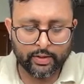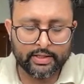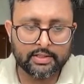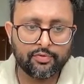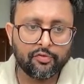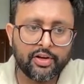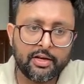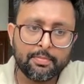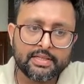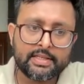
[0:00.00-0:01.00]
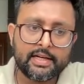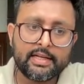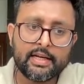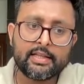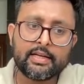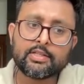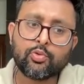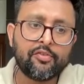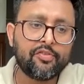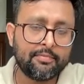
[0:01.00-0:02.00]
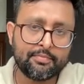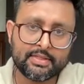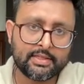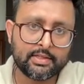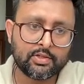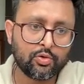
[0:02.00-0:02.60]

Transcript: One is fifteen percent, another is twenty-five percent.